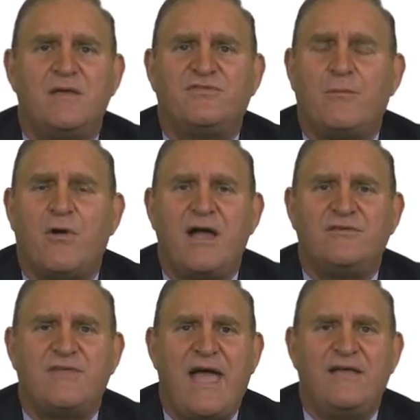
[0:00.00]

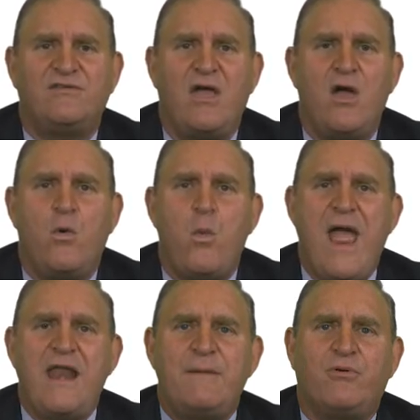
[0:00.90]
summarized as
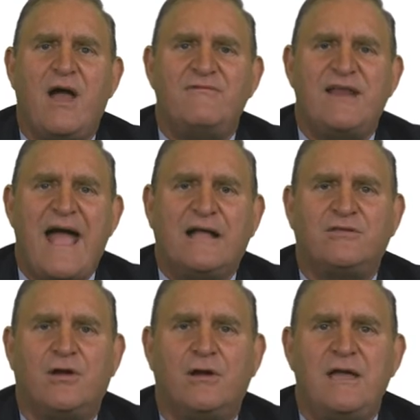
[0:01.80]
when a private
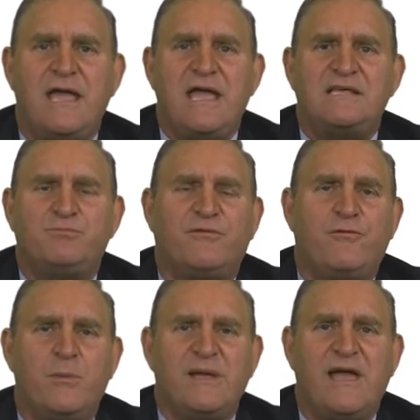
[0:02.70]
actor is
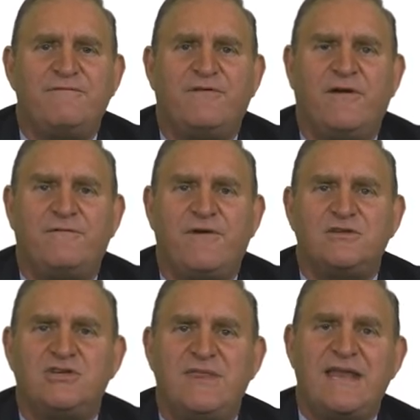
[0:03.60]
performing a fu-
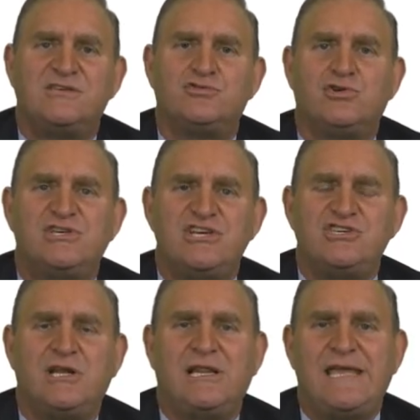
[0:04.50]
function that is
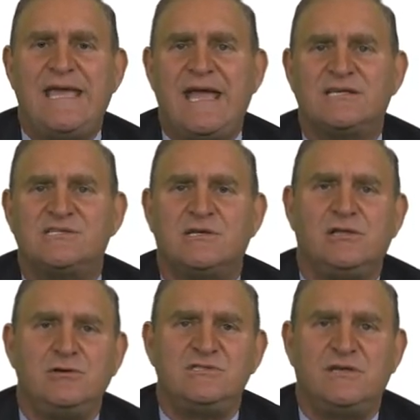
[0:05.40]
traditionally
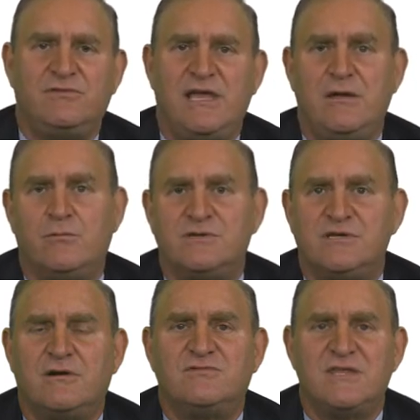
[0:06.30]
exclusively
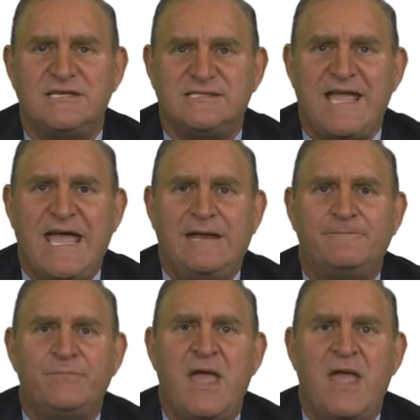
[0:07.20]
reserved to the state,